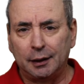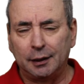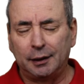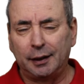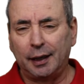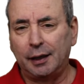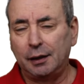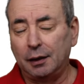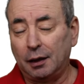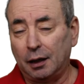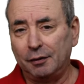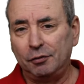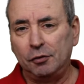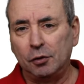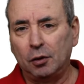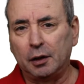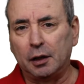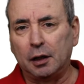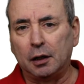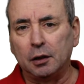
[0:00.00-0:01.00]
then I've
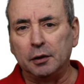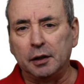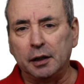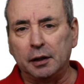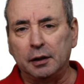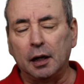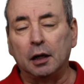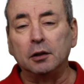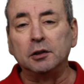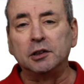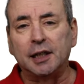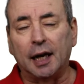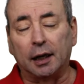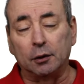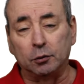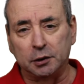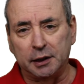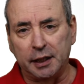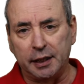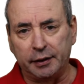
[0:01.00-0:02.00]
not included those
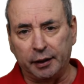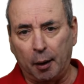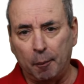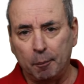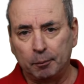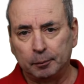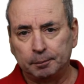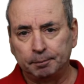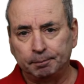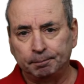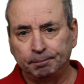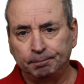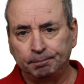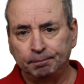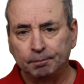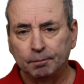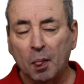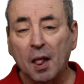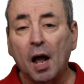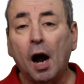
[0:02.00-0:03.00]
channels either.
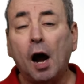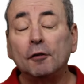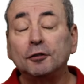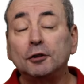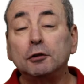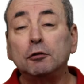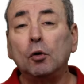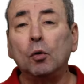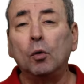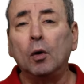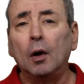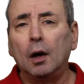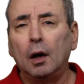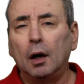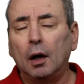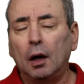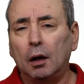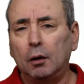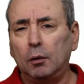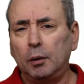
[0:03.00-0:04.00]
After all,
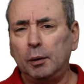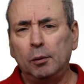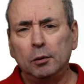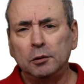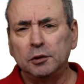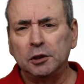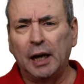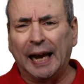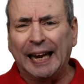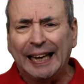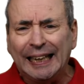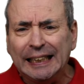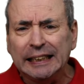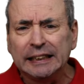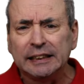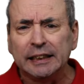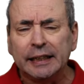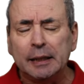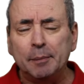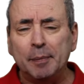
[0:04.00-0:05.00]
we want to
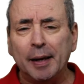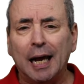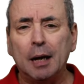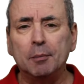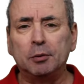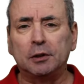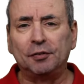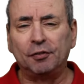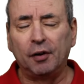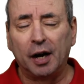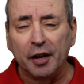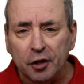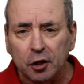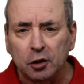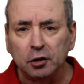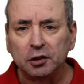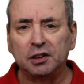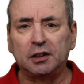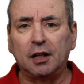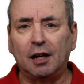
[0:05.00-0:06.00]
easily be able to find the
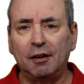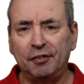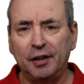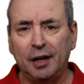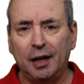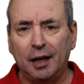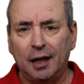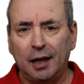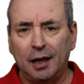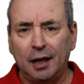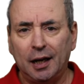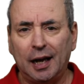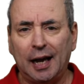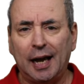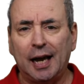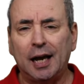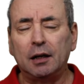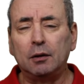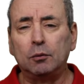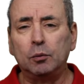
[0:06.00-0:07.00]
good stuff,
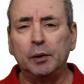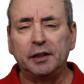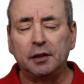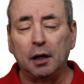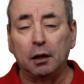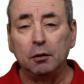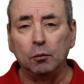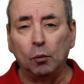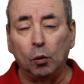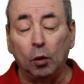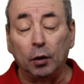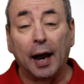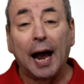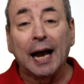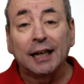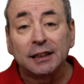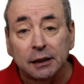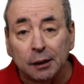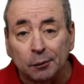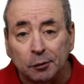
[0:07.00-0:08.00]
and we don't want,
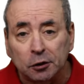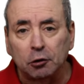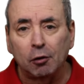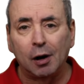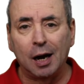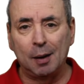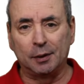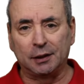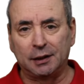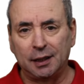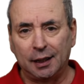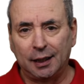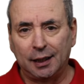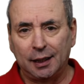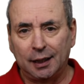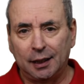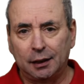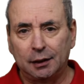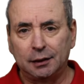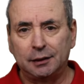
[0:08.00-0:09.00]
as subscribers,
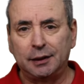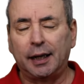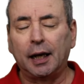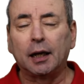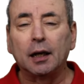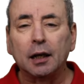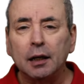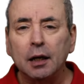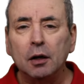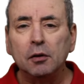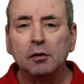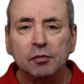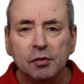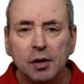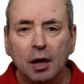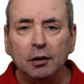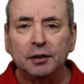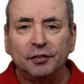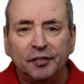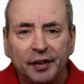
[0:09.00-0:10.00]
to get a load of
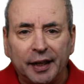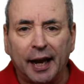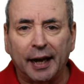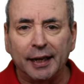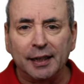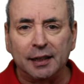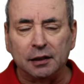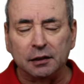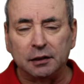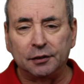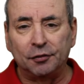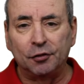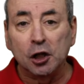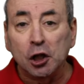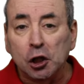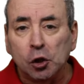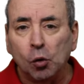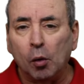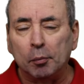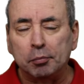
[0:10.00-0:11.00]
notifications for
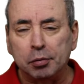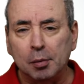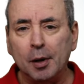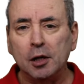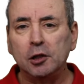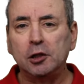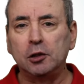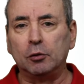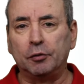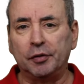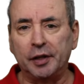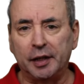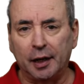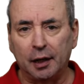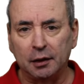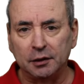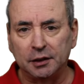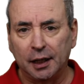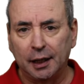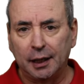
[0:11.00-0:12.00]
short promotional
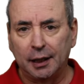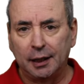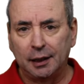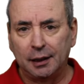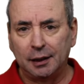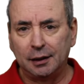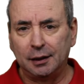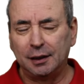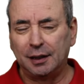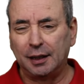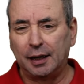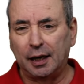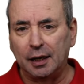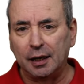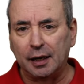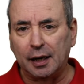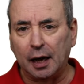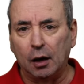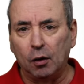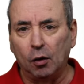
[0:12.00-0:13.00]
videos that are going
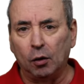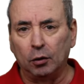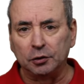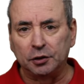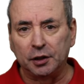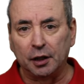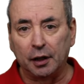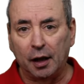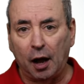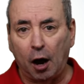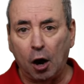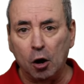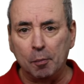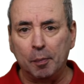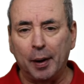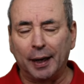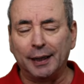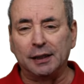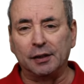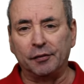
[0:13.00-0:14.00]
to go onto the
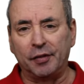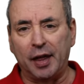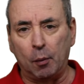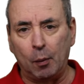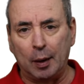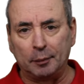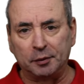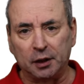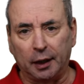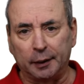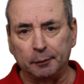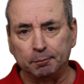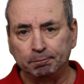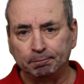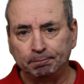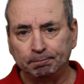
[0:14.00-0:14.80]
homepage of their website.